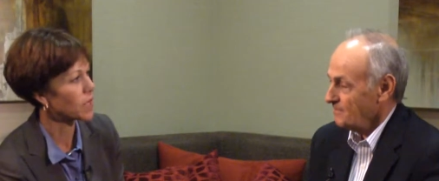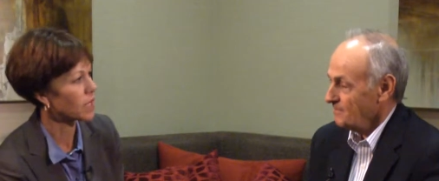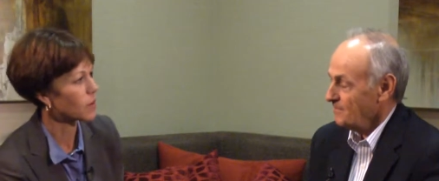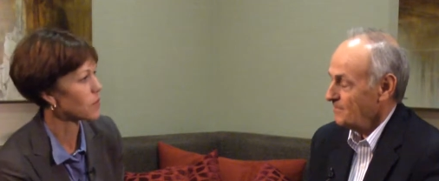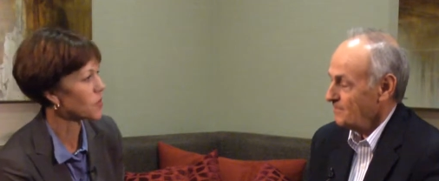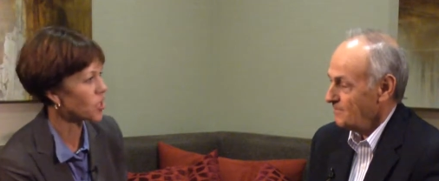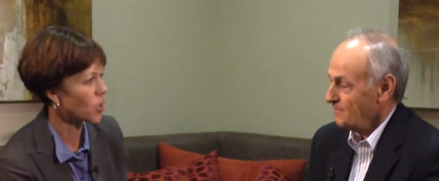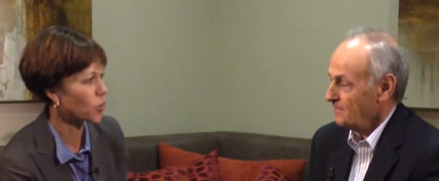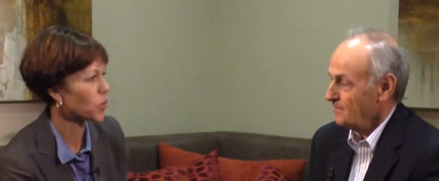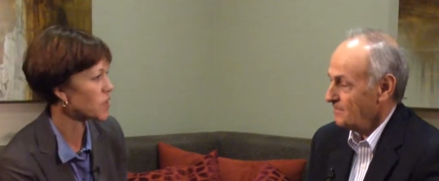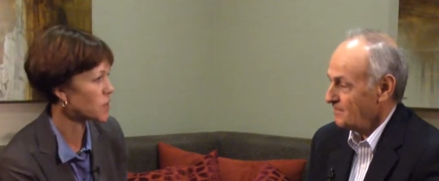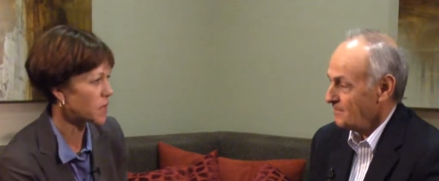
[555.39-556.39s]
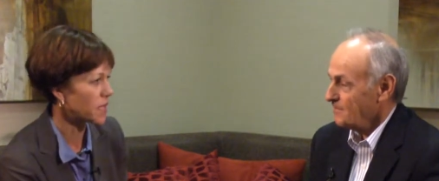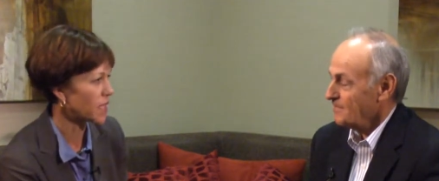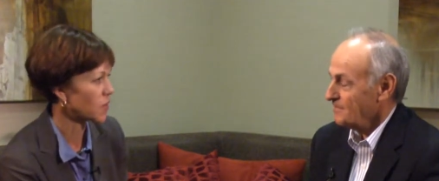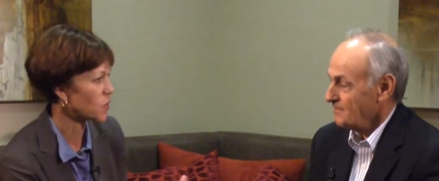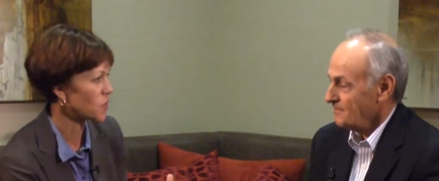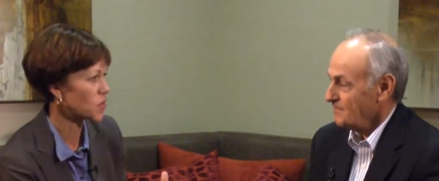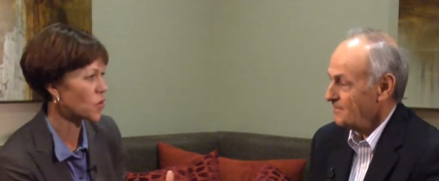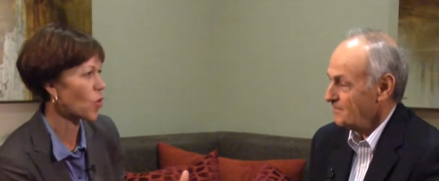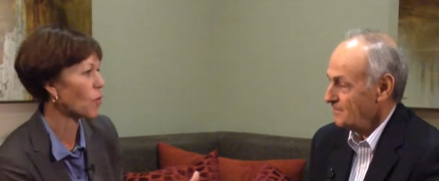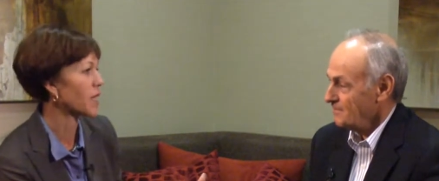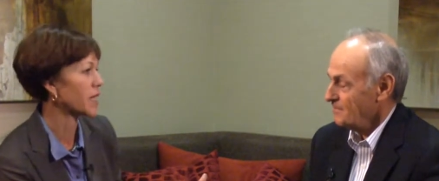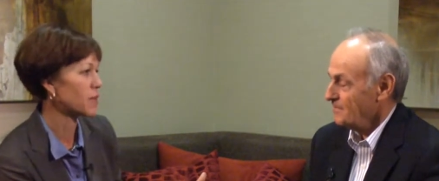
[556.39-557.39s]
Speaker 1: and I'm generally speaking, there's so
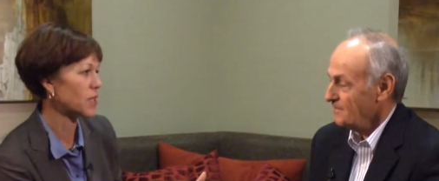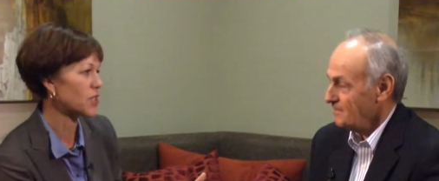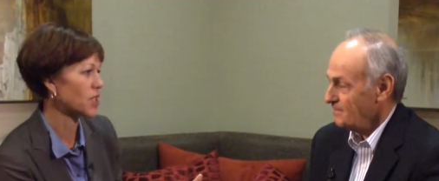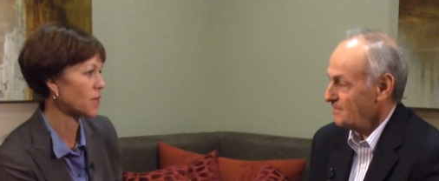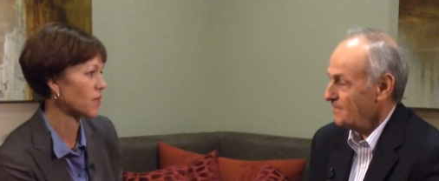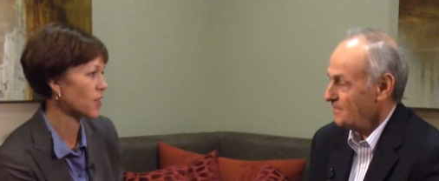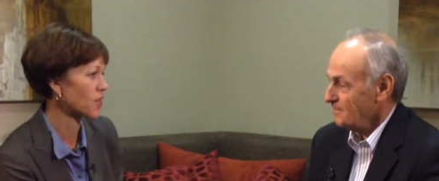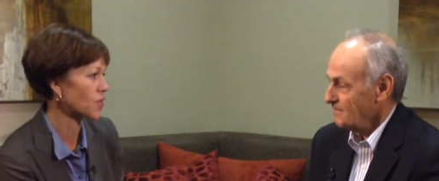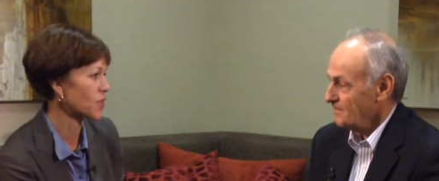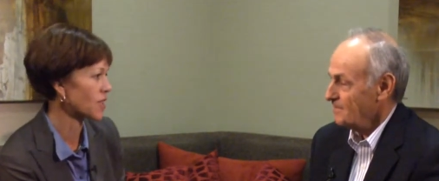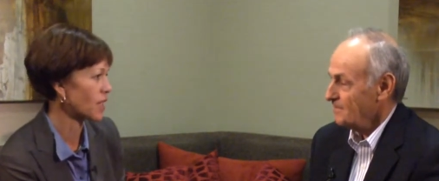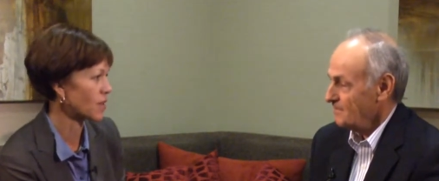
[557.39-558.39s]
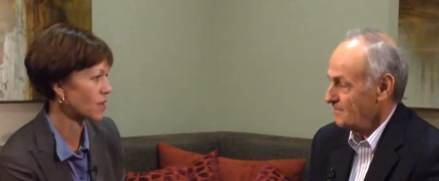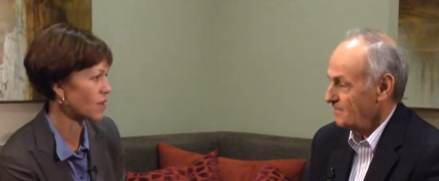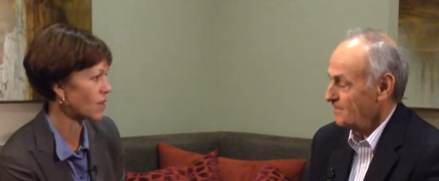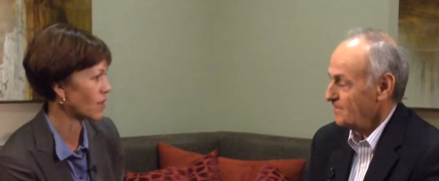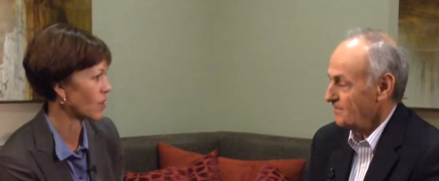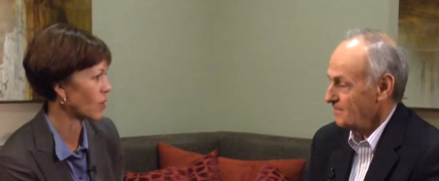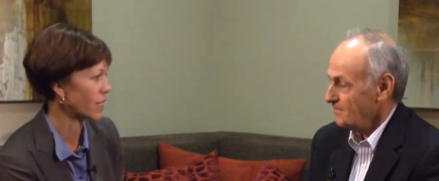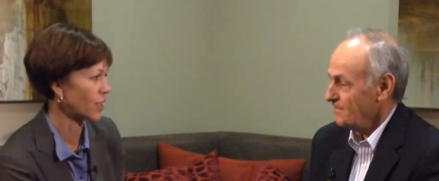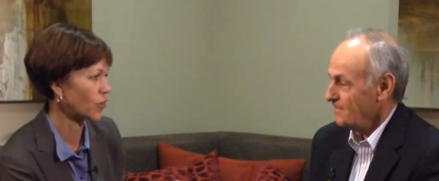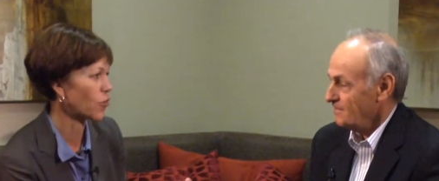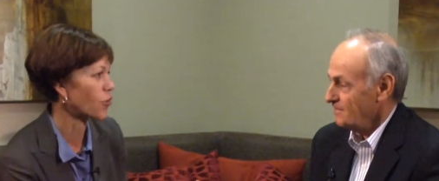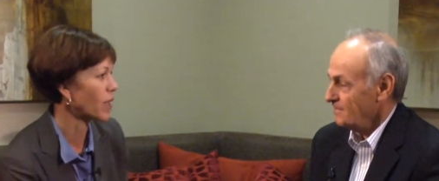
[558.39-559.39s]
many PGA professionals out there that are
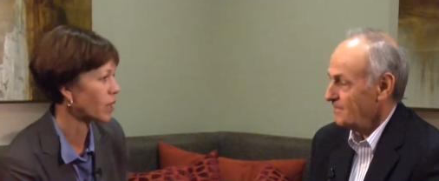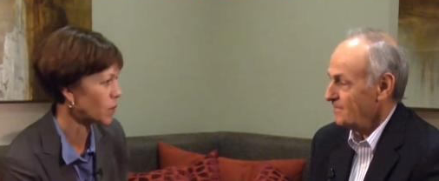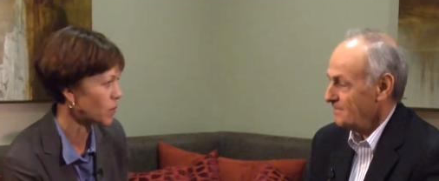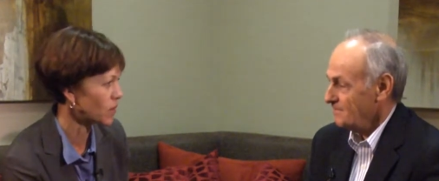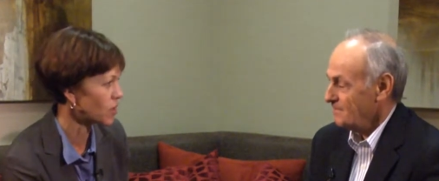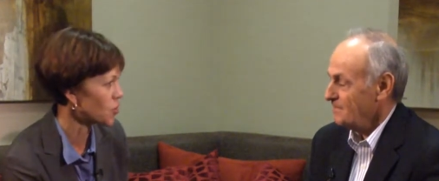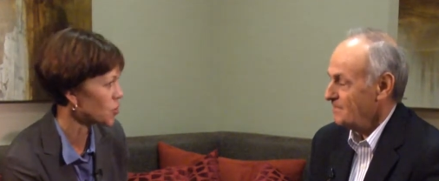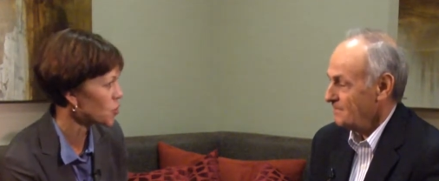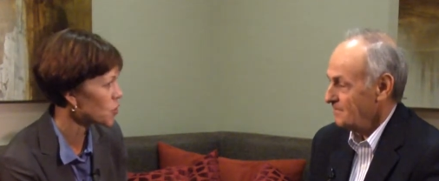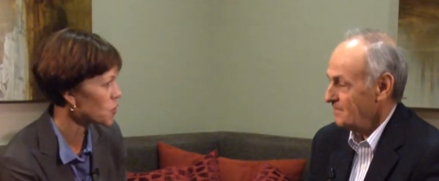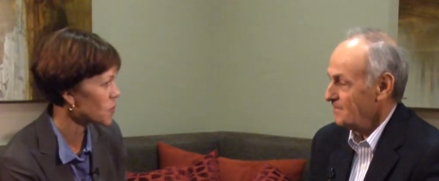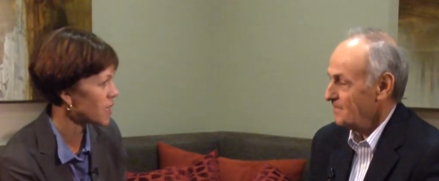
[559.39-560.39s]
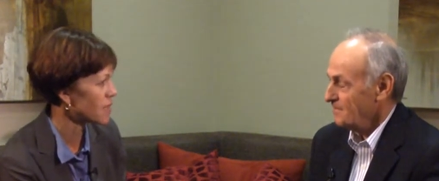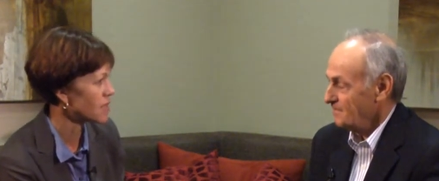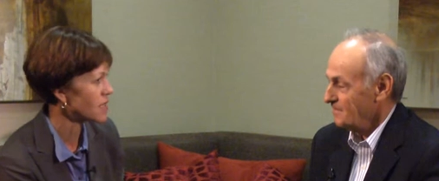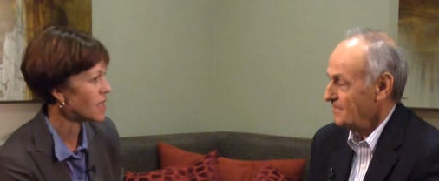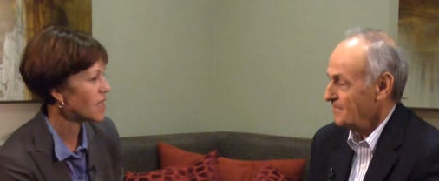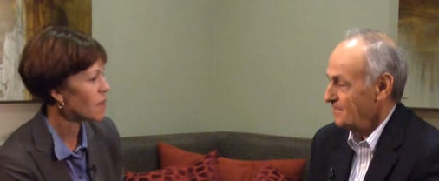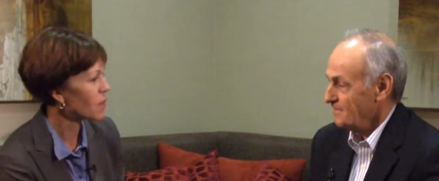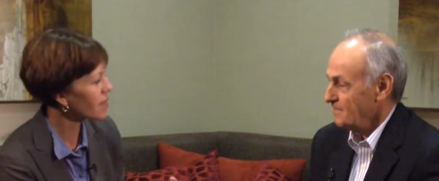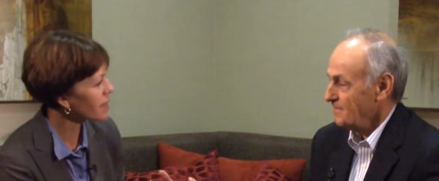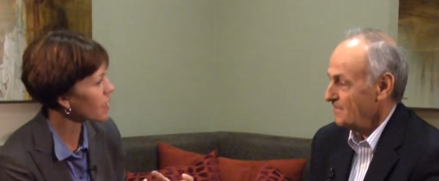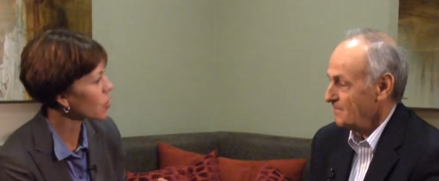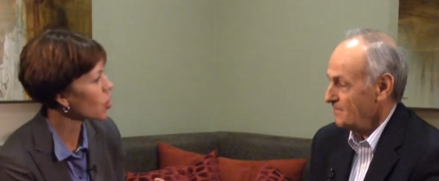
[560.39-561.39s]
incredible in the junior space. But I think
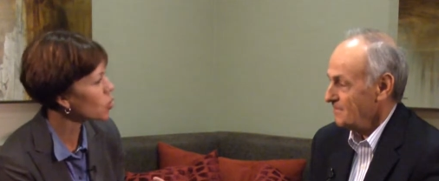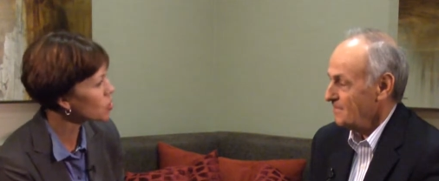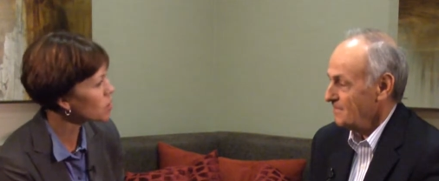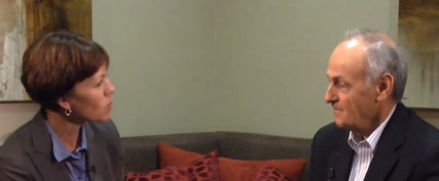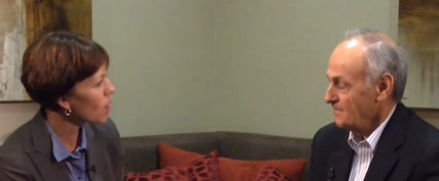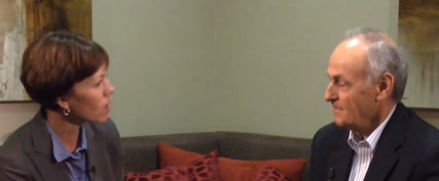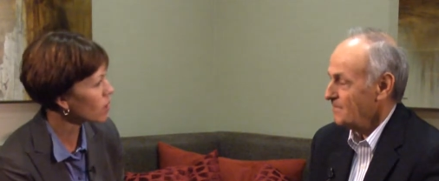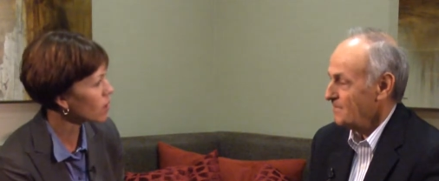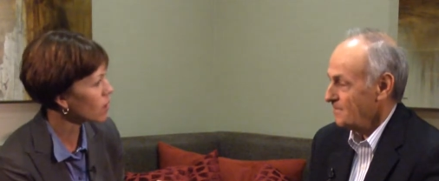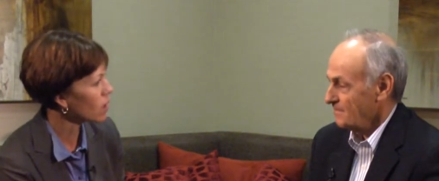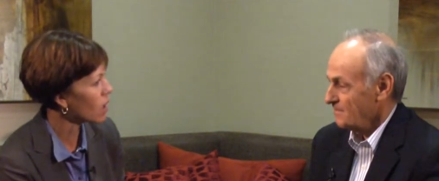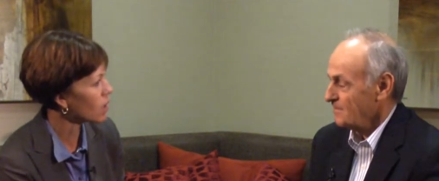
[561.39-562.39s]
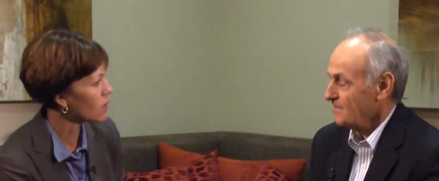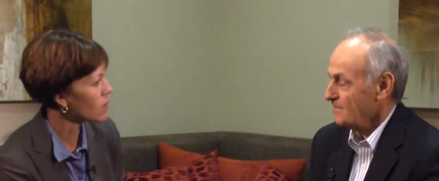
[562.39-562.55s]
that coaching model that a lot of